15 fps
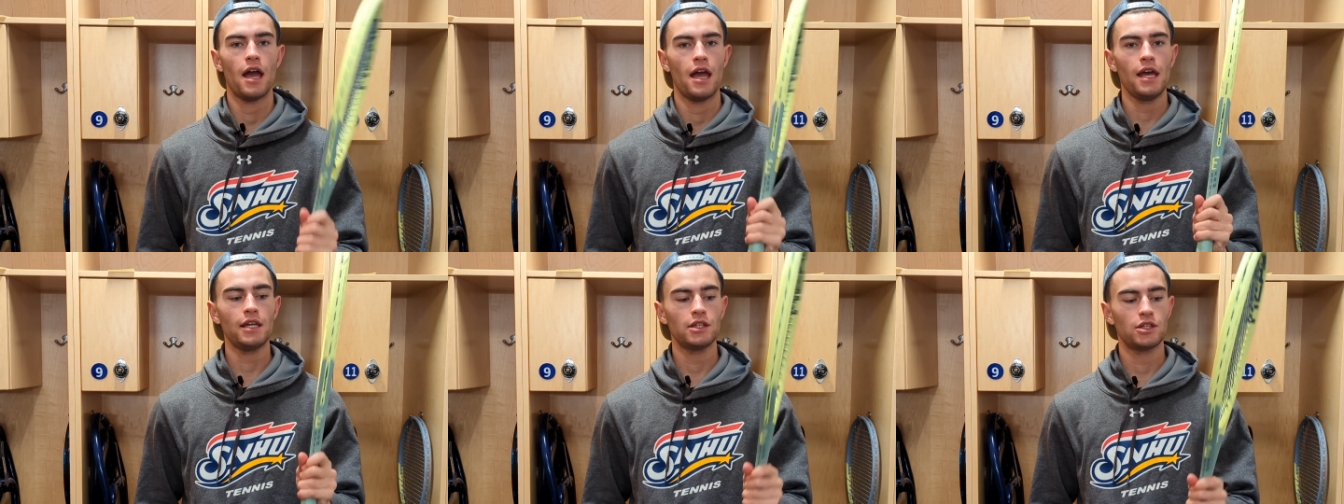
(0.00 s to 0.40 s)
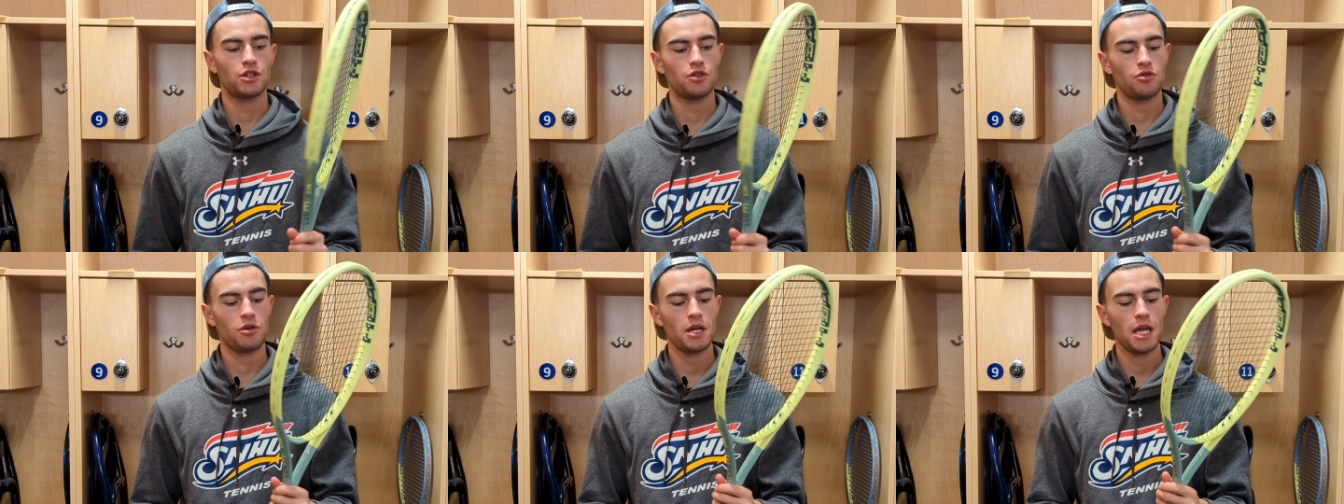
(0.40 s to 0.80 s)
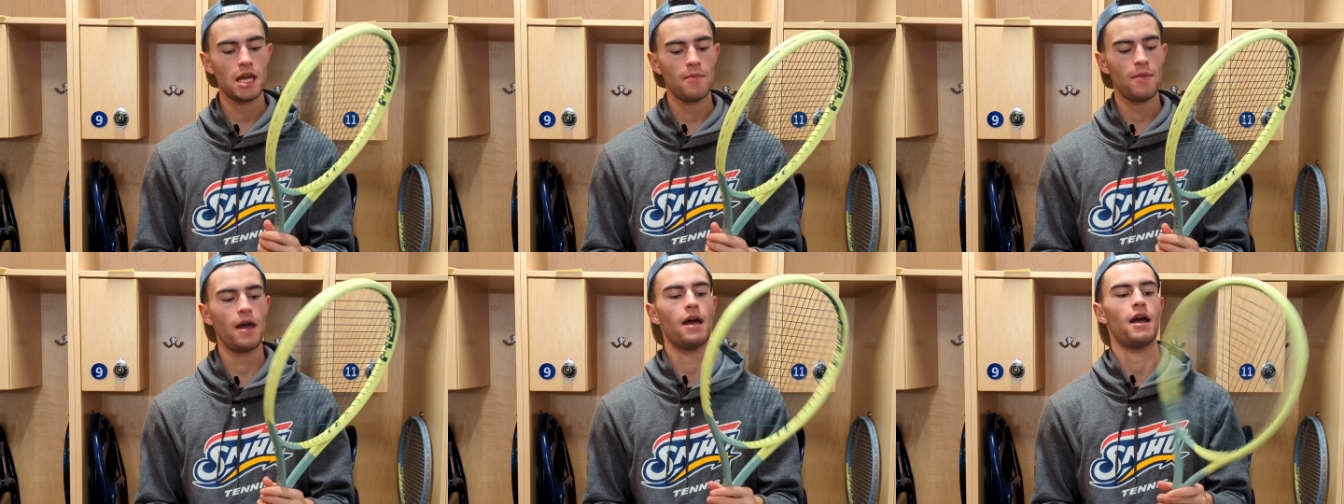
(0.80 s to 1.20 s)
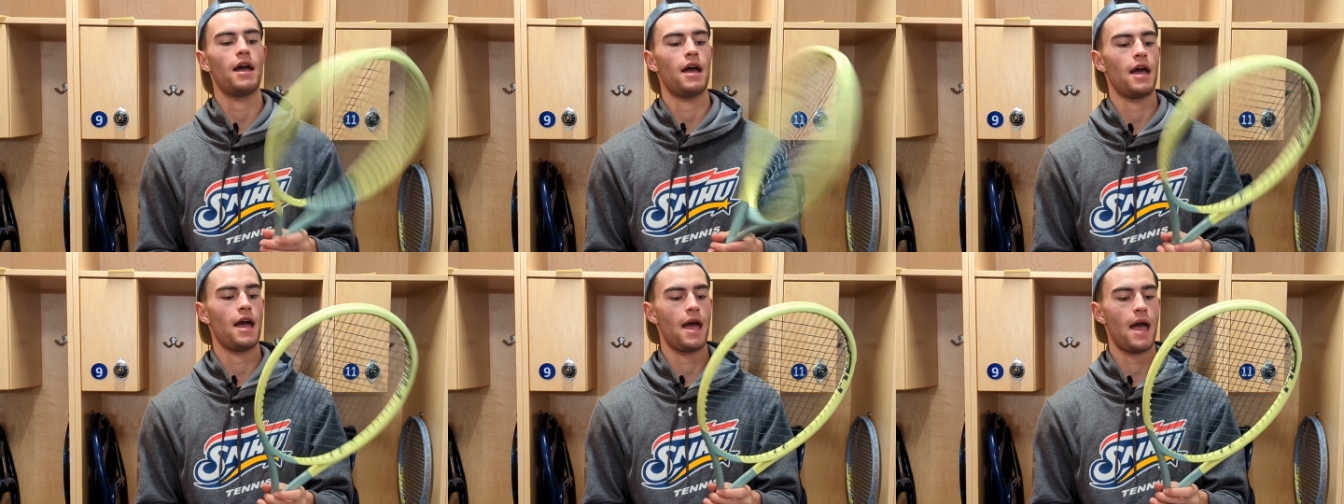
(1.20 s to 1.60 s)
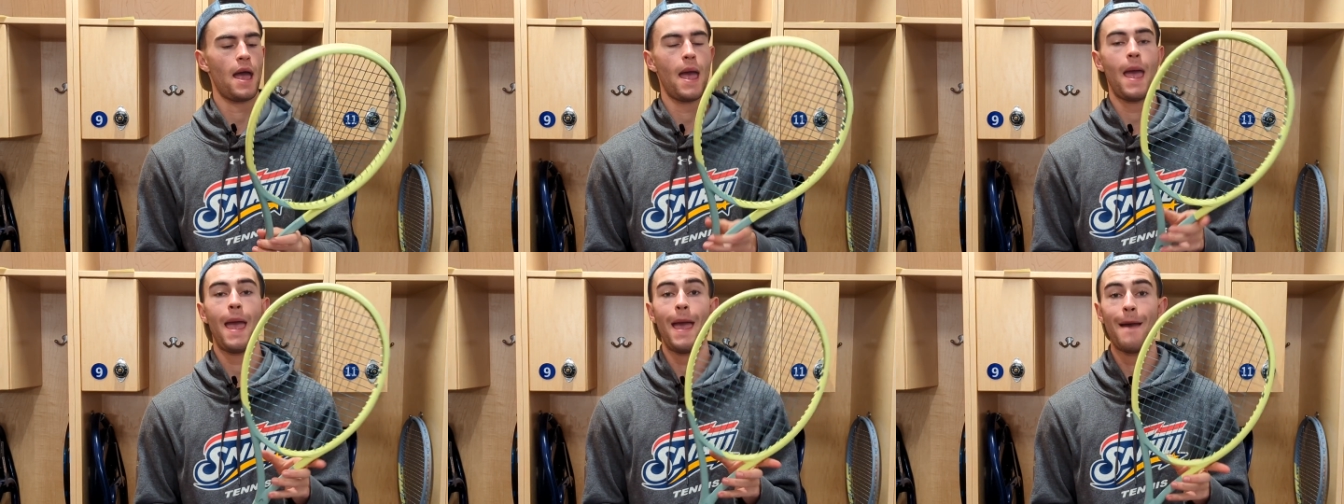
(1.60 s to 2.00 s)
Extreme
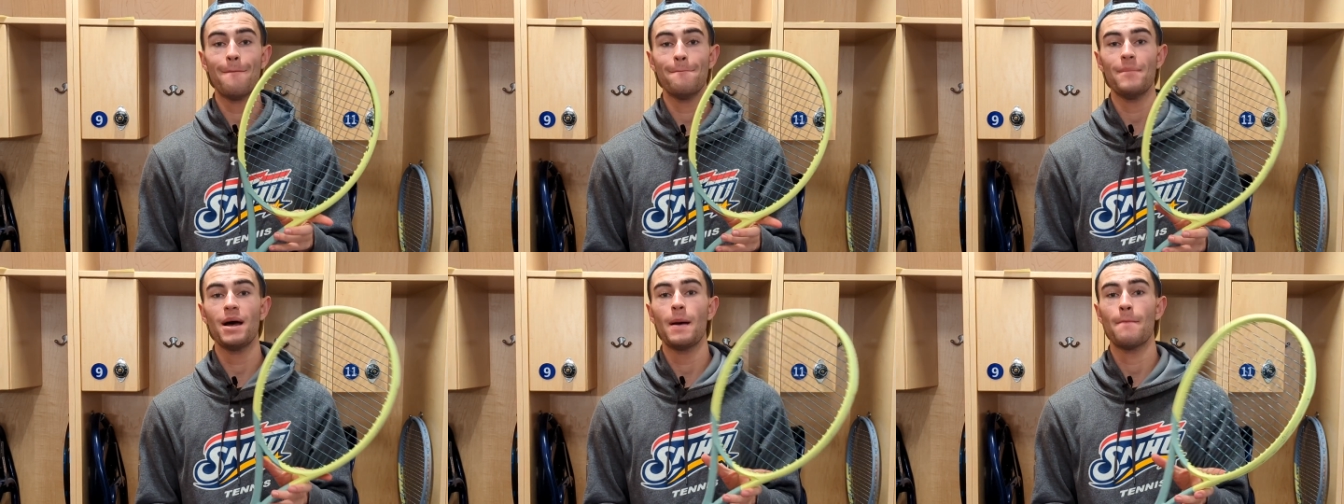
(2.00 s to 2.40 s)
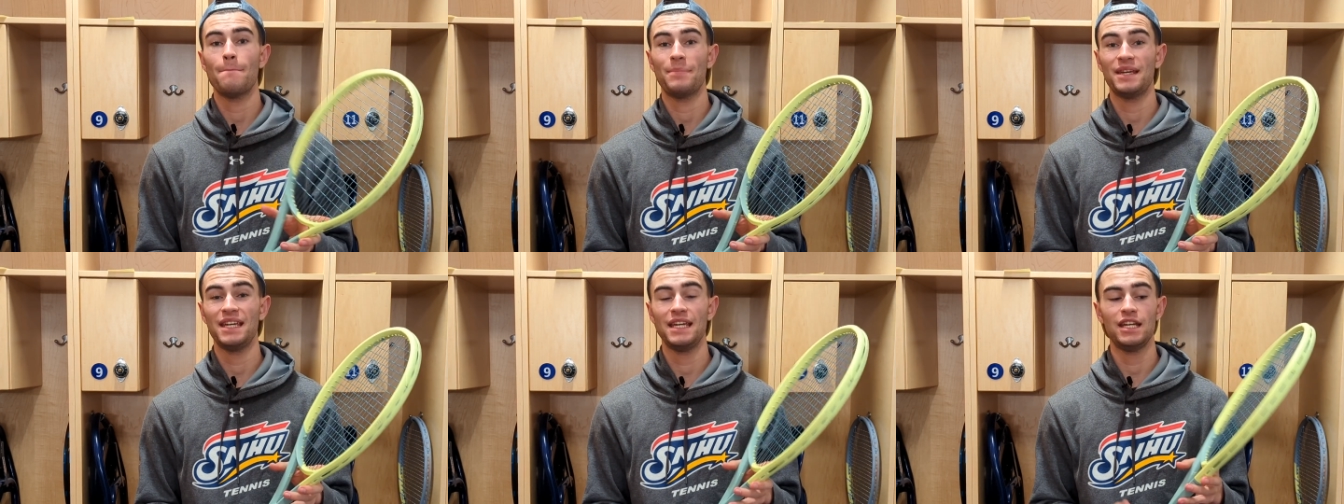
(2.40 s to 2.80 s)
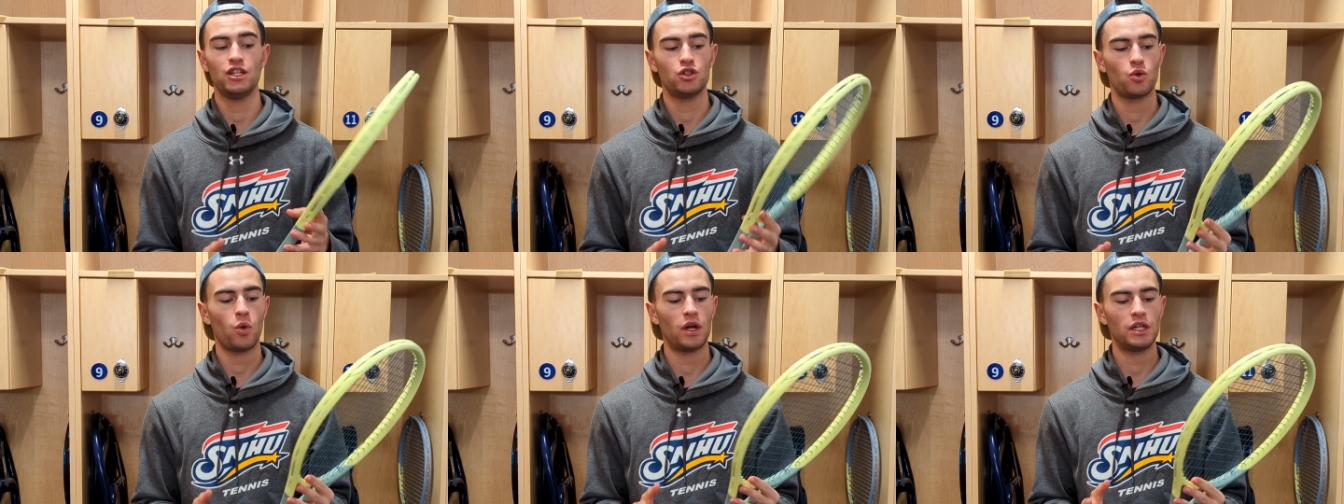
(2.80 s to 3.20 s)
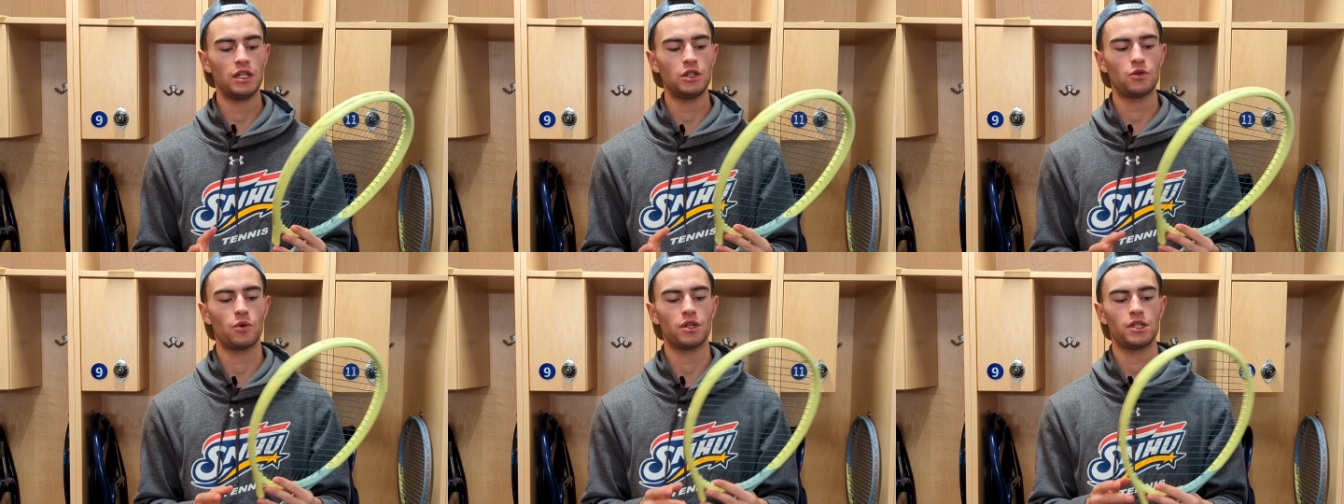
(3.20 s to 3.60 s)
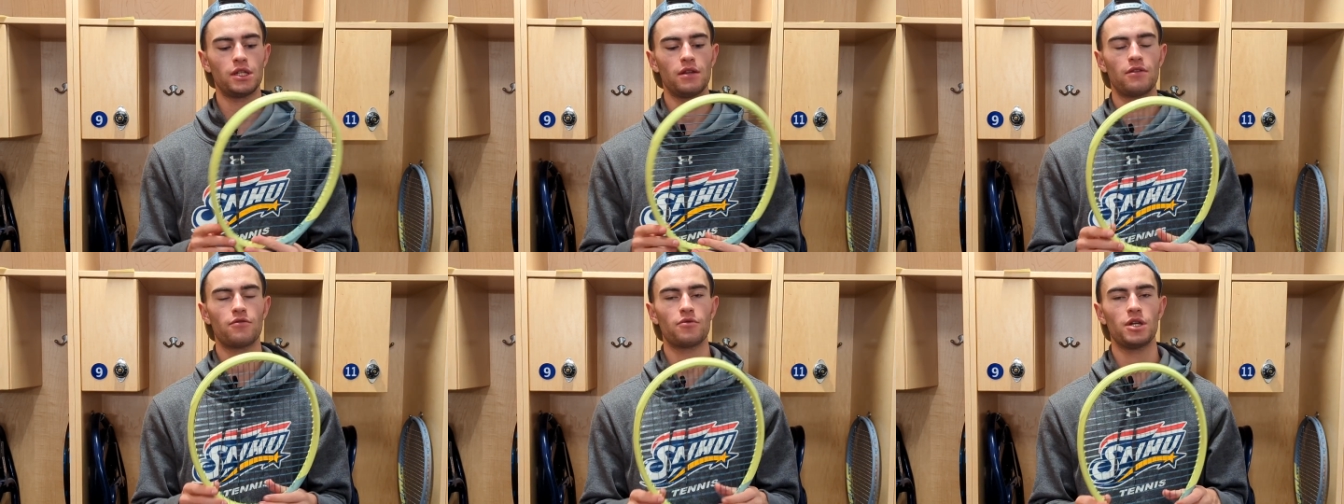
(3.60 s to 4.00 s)
MP
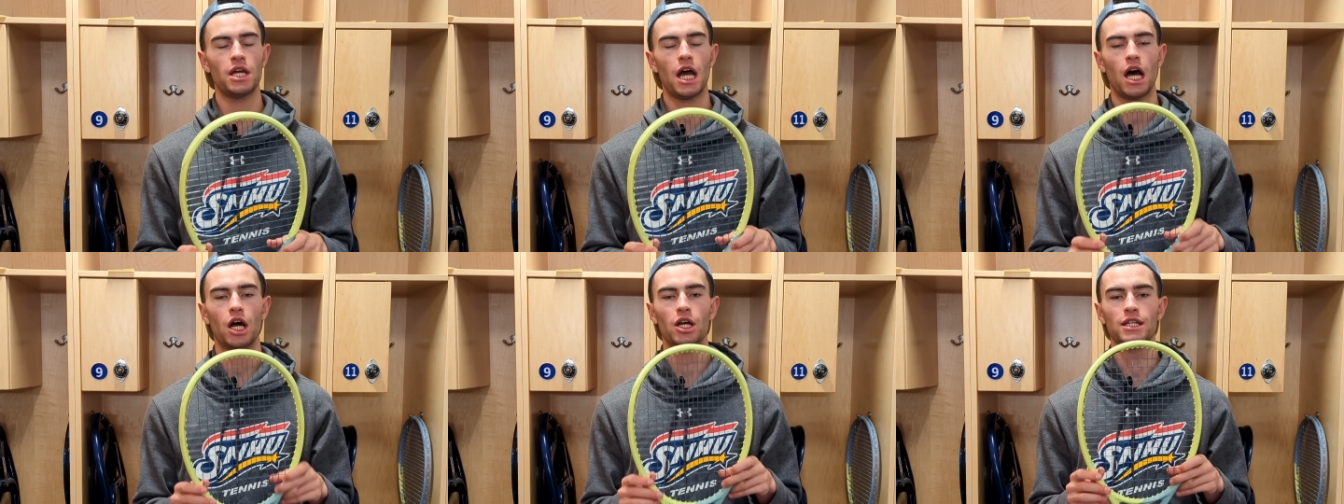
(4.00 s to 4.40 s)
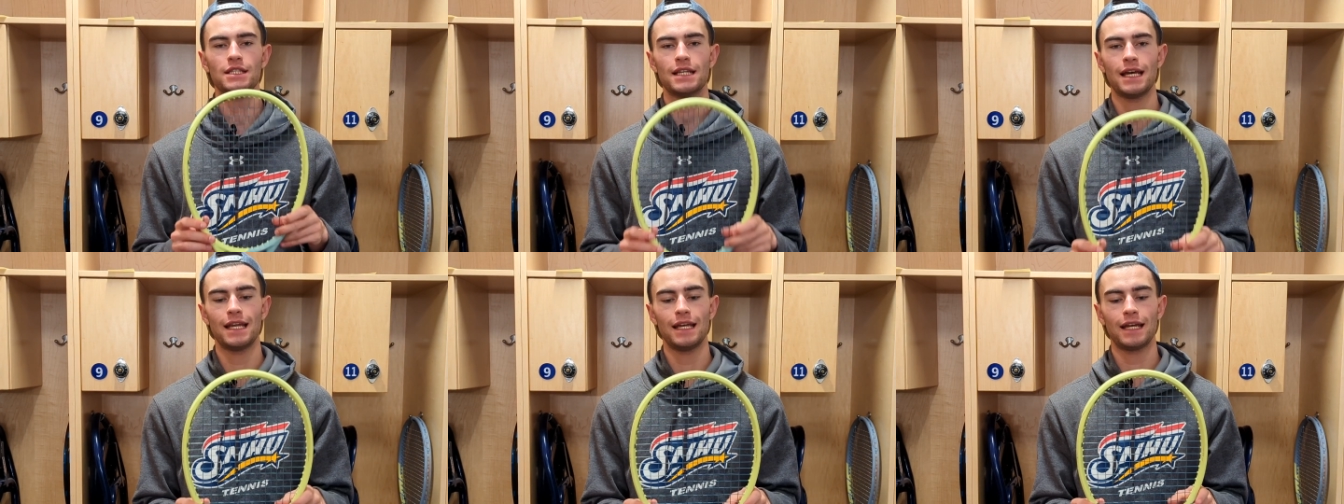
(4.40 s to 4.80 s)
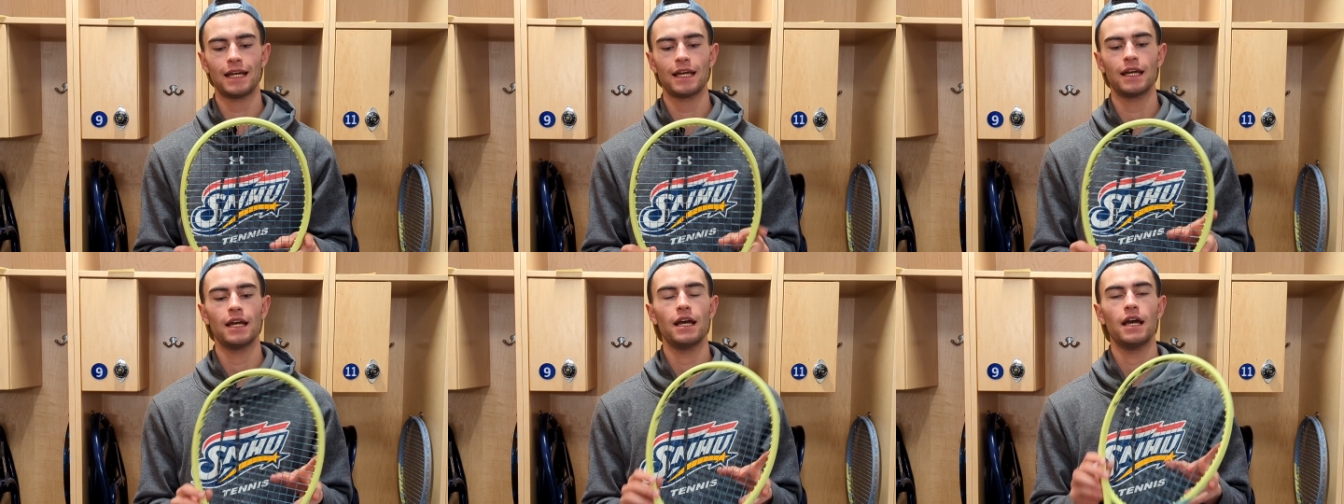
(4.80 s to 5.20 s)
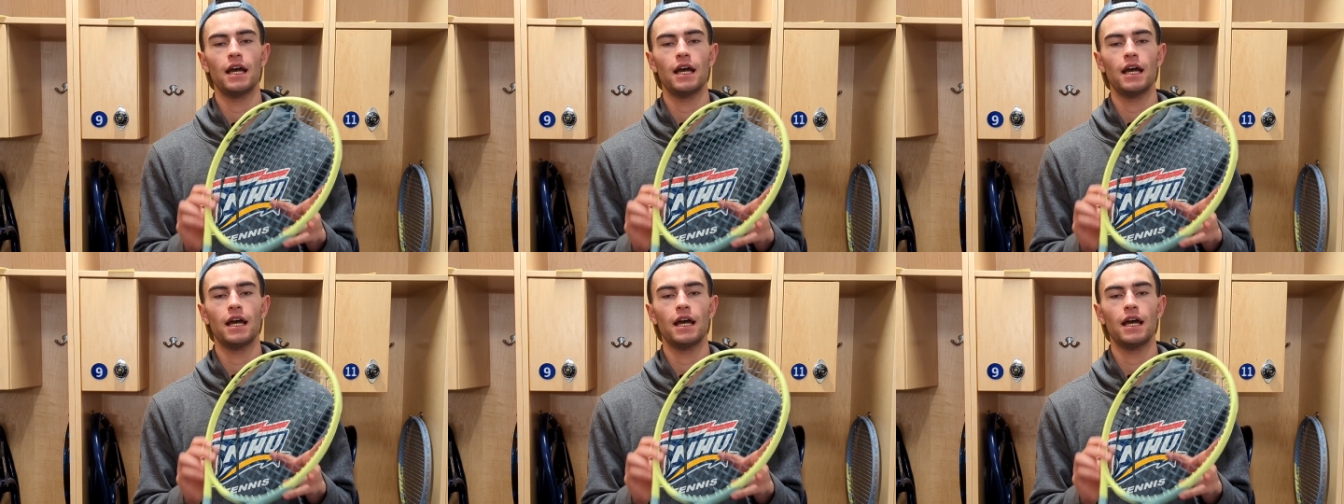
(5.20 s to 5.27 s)
2023 Auxetic